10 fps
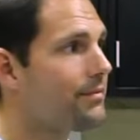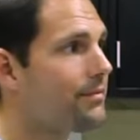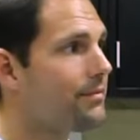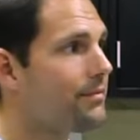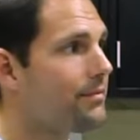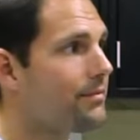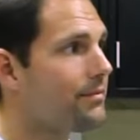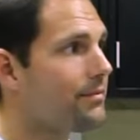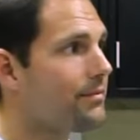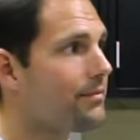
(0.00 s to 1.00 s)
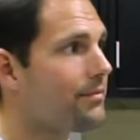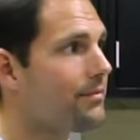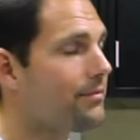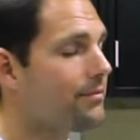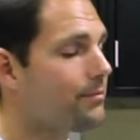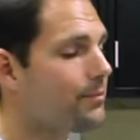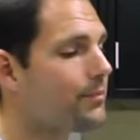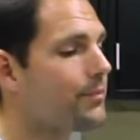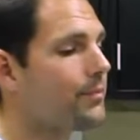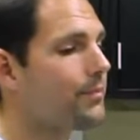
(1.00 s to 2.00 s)

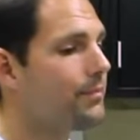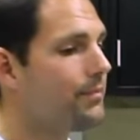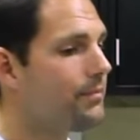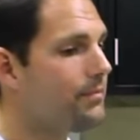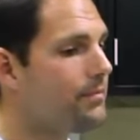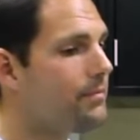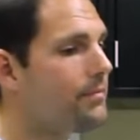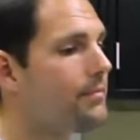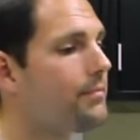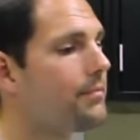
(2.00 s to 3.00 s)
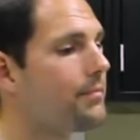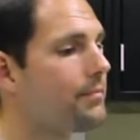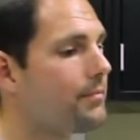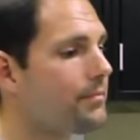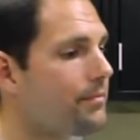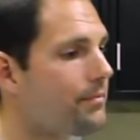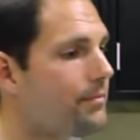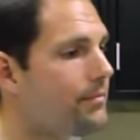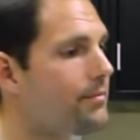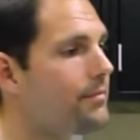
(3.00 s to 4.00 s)

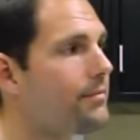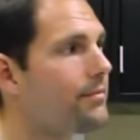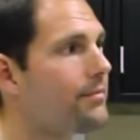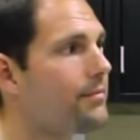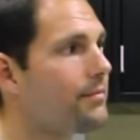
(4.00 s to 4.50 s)
(silent)